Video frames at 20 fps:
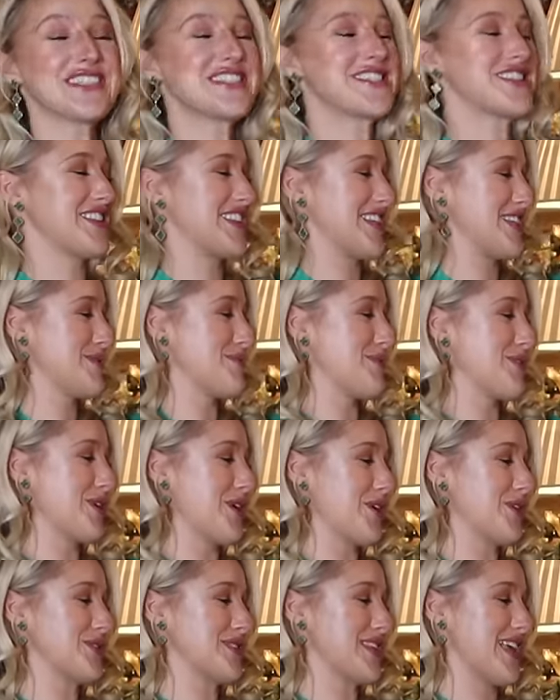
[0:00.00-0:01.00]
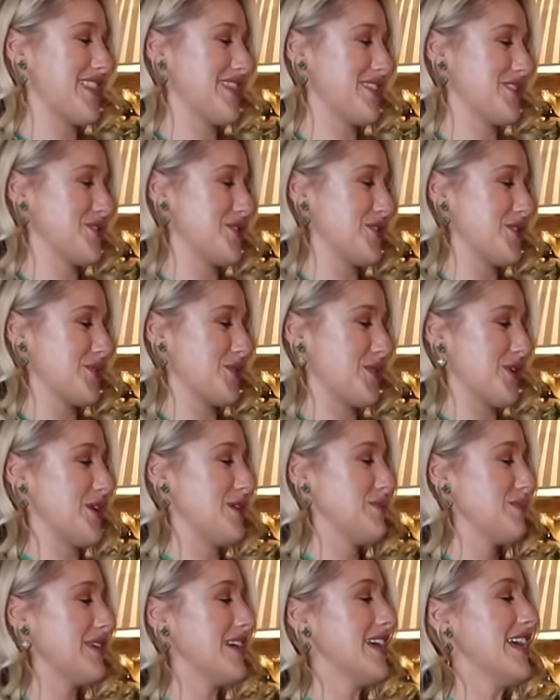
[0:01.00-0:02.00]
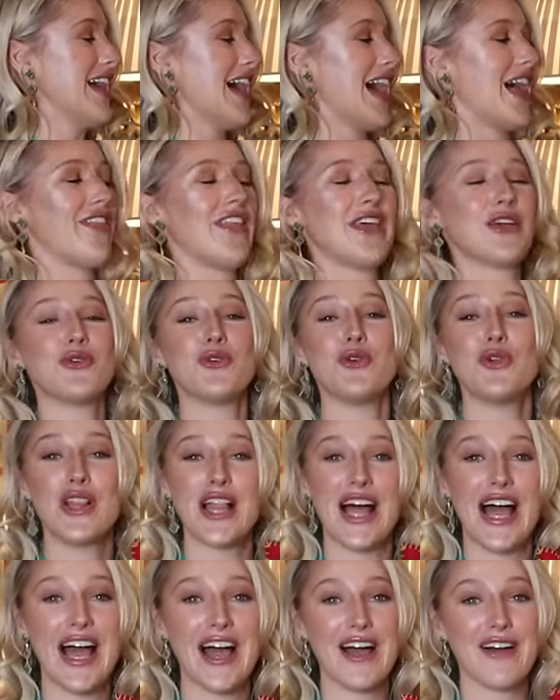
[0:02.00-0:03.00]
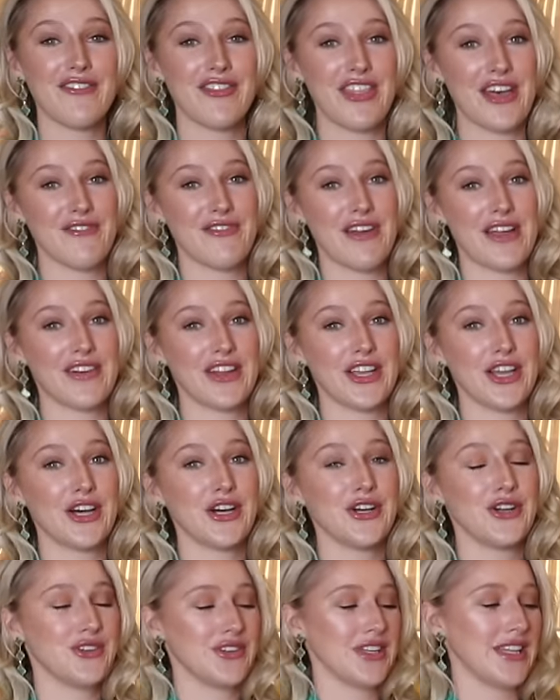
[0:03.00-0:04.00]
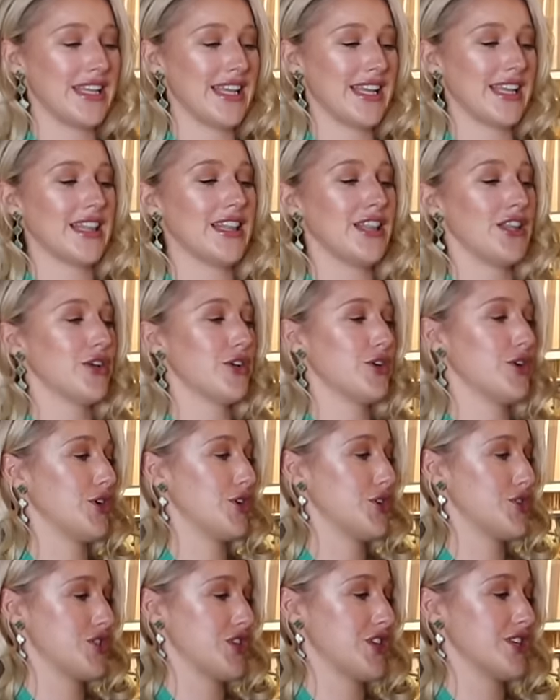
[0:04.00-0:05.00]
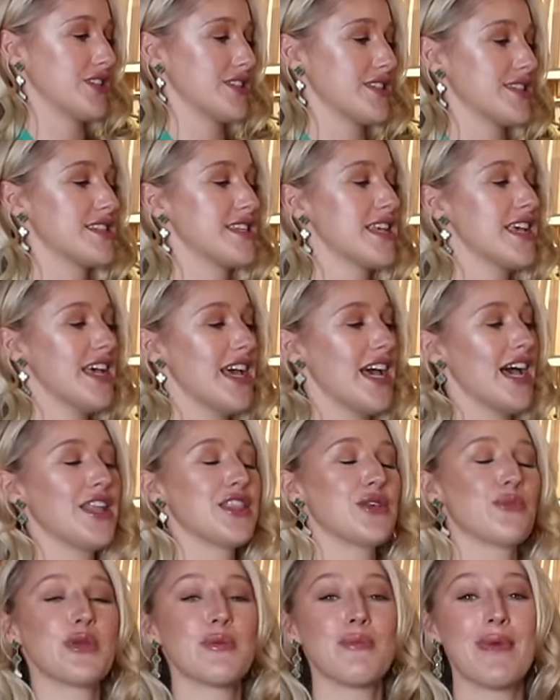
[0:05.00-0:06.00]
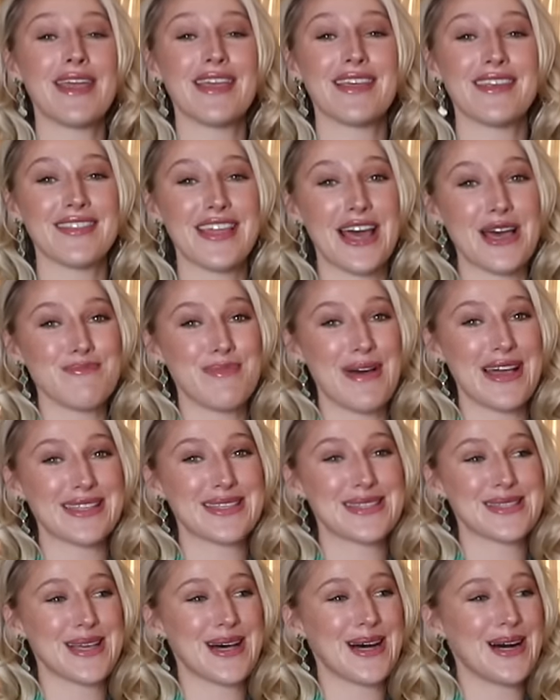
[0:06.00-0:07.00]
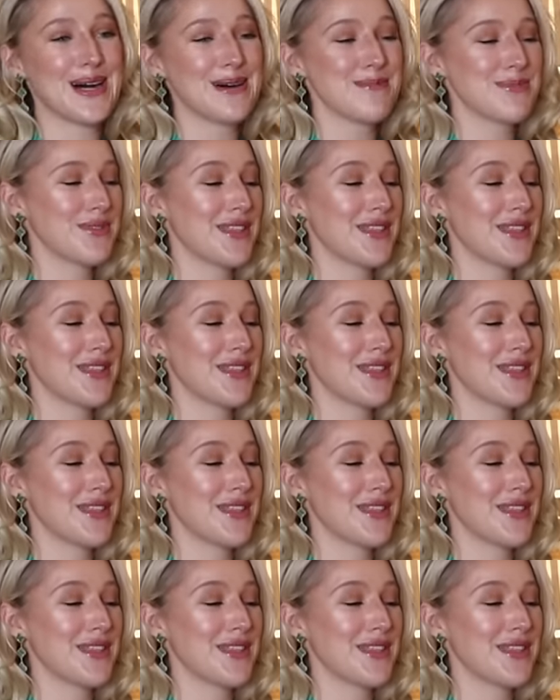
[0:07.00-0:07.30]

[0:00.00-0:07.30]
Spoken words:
So this one goes in the dog room, and they all have their very own little cushions, and then we make their beds up.